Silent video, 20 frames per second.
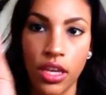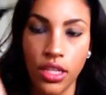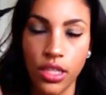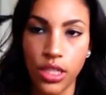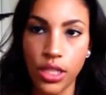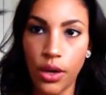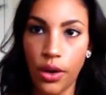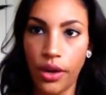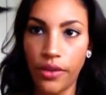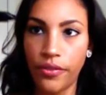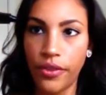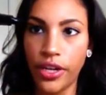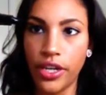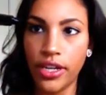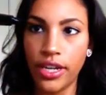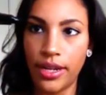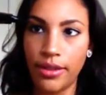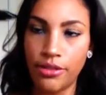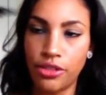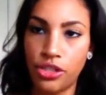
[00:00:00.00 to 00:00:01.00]
so I
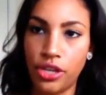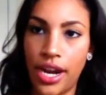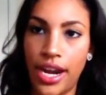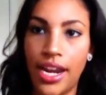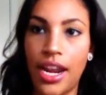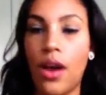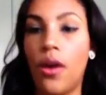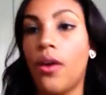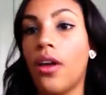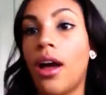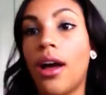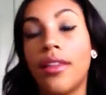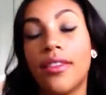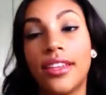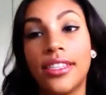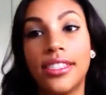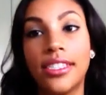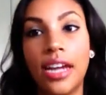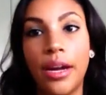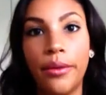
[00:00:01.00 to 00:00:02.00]
figured I would try it out.
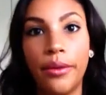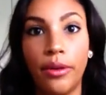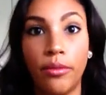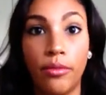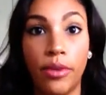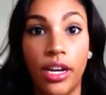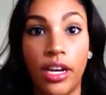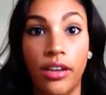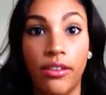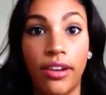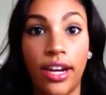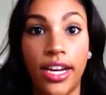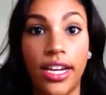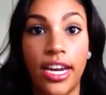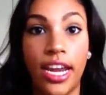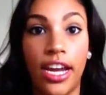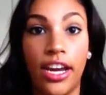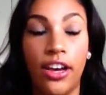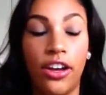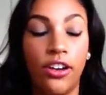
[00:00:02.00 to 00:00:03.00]
That's not what I'm wearing right
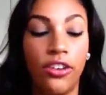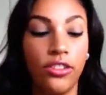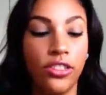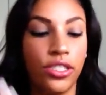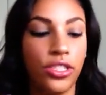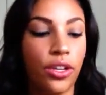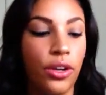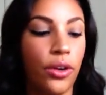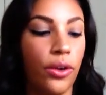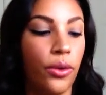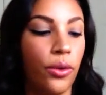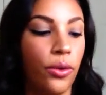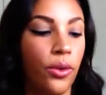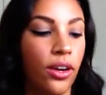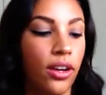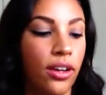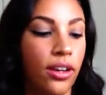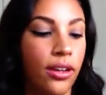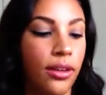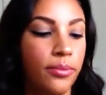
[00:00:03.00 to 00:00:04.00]
now, so
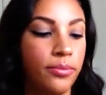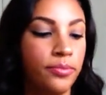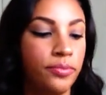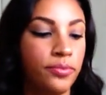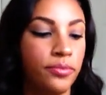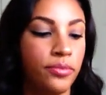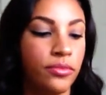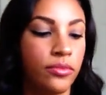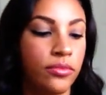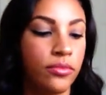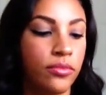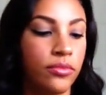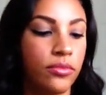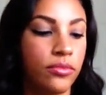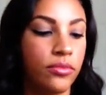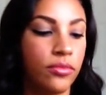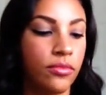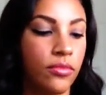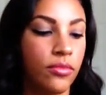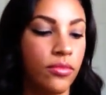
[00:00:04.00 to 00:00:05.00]

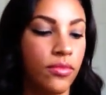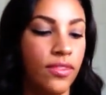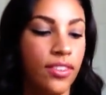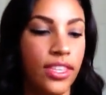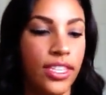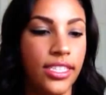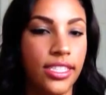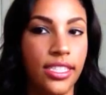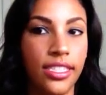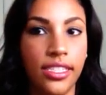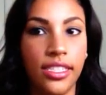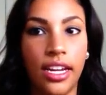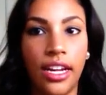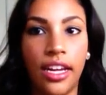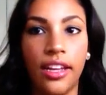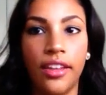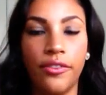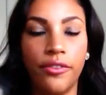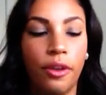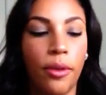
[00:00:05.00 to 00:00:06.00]
this is
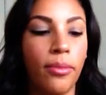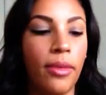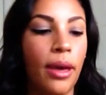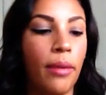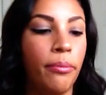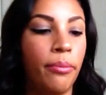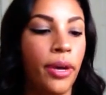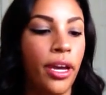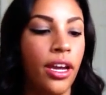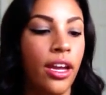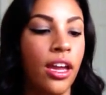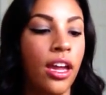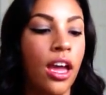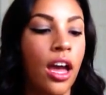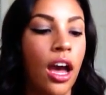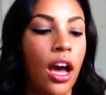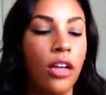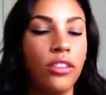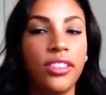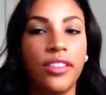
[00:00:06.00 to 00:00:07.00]
not from that, but
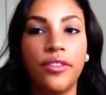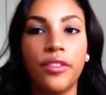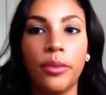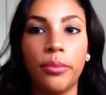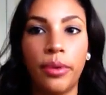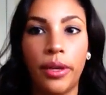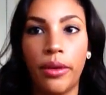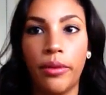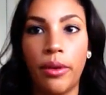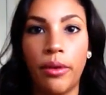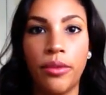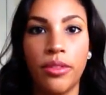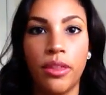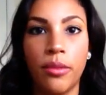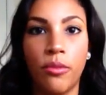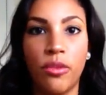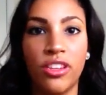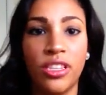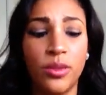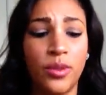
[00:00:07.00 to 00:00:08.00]
I'll definitely play around with
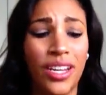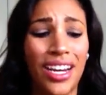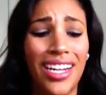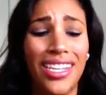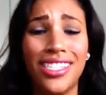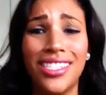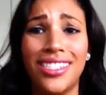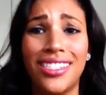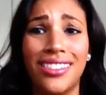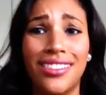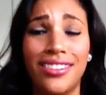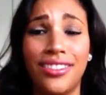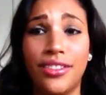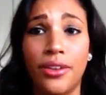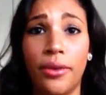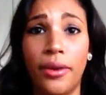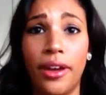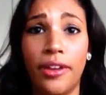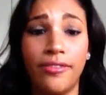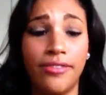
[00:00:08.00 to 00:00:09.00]
it more this weekend. I just
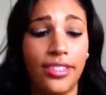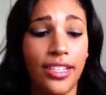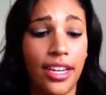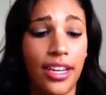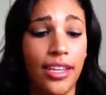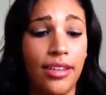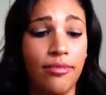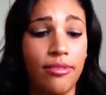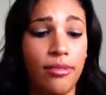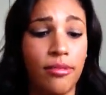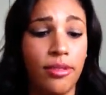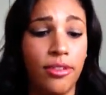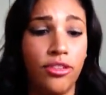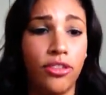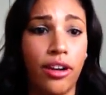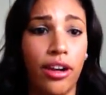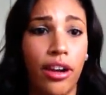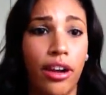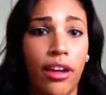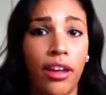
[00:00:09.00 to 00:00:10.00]
don't have time to be
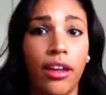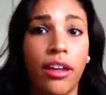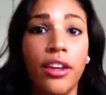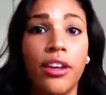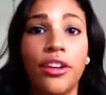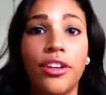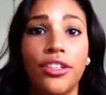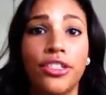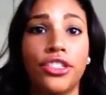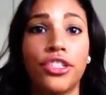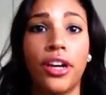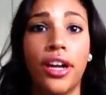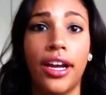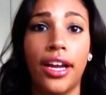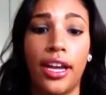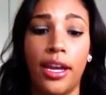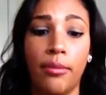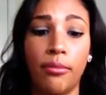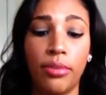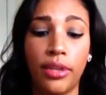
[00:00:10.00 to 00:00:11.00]
trying to
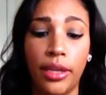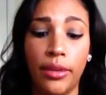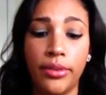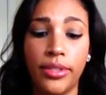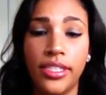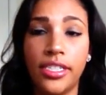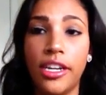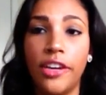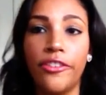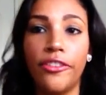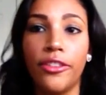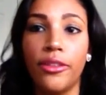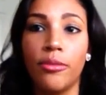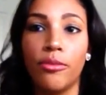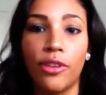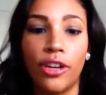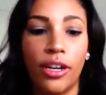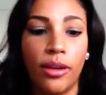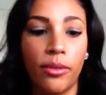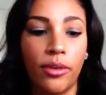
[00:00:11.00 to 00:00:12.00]
try and play with stuff in the
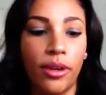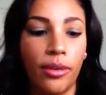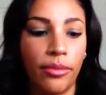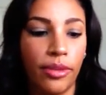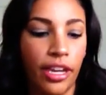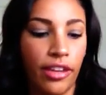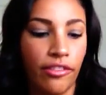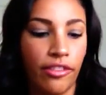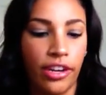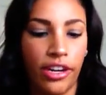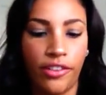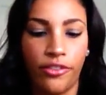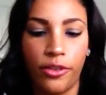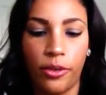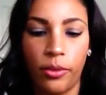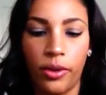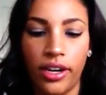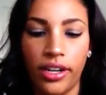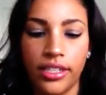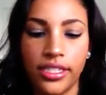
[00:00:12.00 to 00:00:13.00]
morning when I'm getting ready
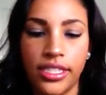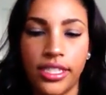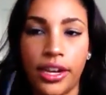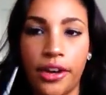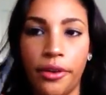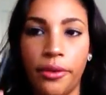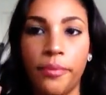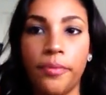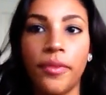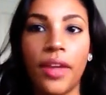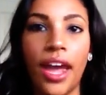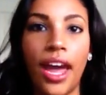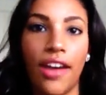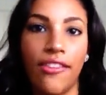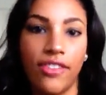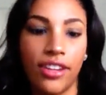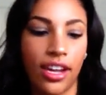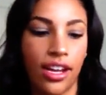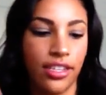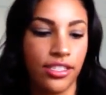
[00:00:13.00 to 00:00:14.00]
for work, so I
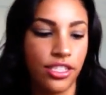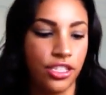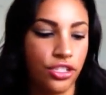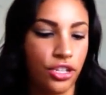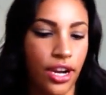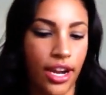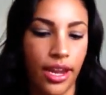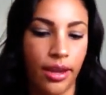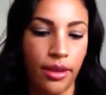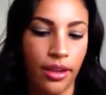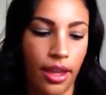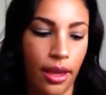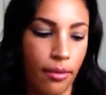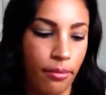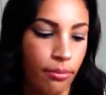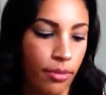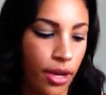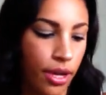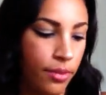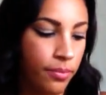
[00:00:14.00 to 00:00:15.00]
haven't gotten to try it yet,
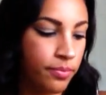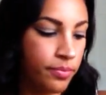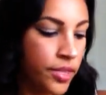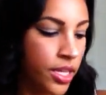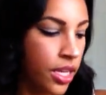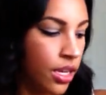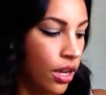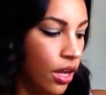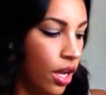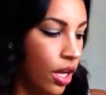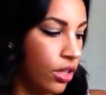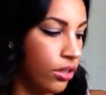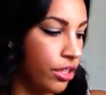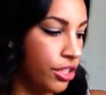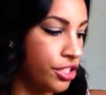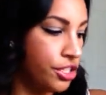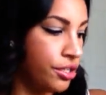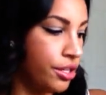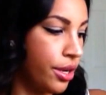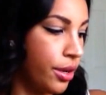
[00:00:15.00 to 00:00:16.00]
but I'll
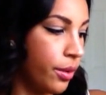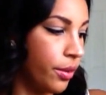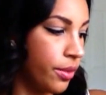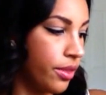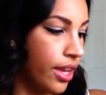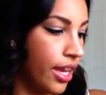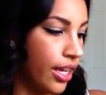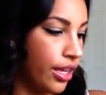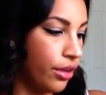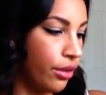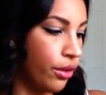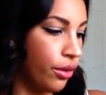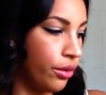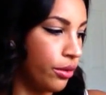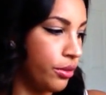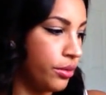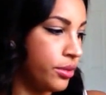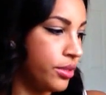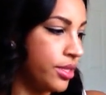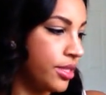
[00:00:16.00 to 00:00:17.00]
let you know how that
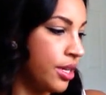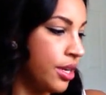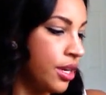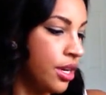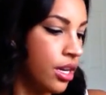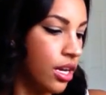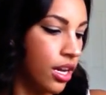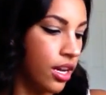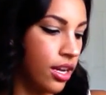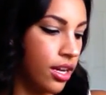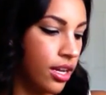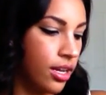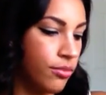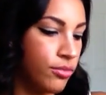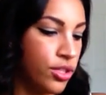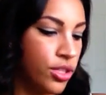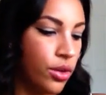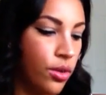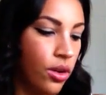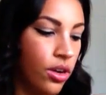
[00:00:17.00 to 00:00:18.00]
goes.
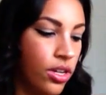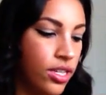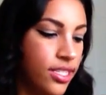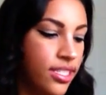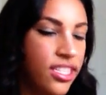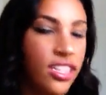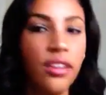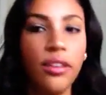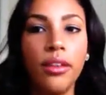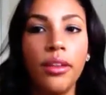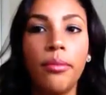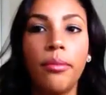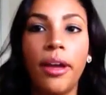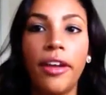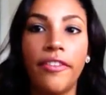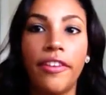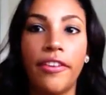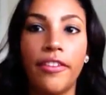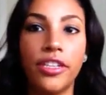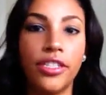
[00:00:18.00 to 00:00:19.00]
So on to
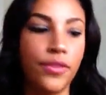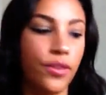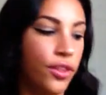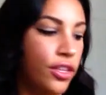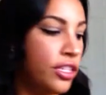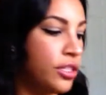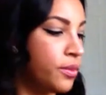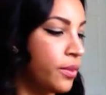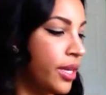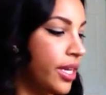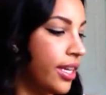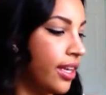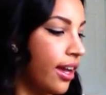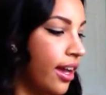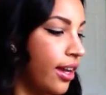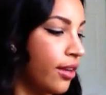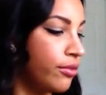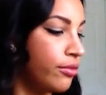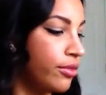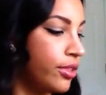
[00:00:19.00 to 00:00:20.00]
my favorites for this week.
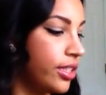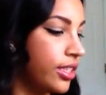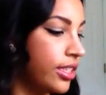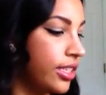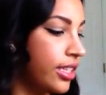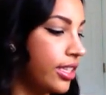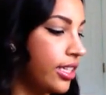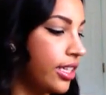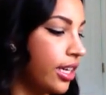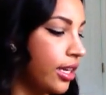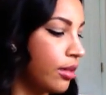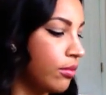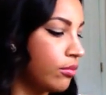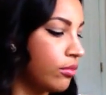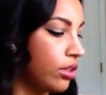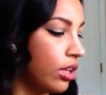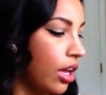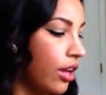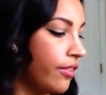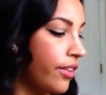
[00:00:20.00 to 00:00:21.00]
I really
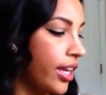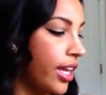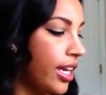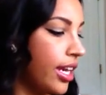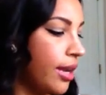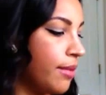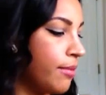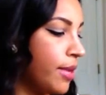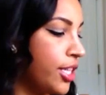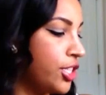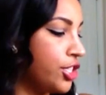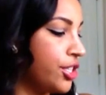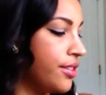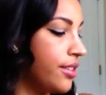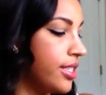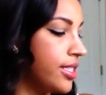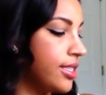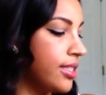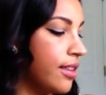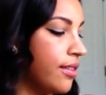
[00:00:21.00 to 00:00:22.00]
am loving, and I mentioned
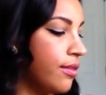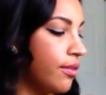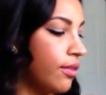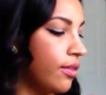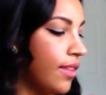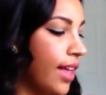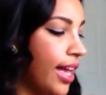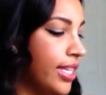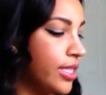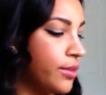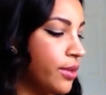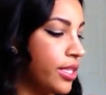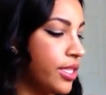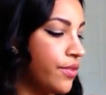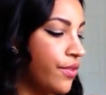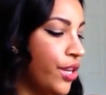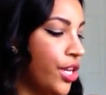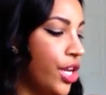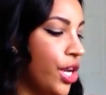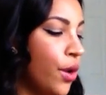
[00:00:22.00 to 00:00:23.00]
this in last week's
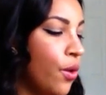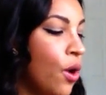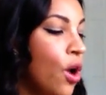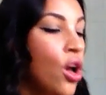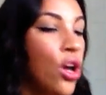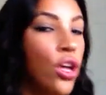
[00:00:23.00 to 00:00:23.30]
video,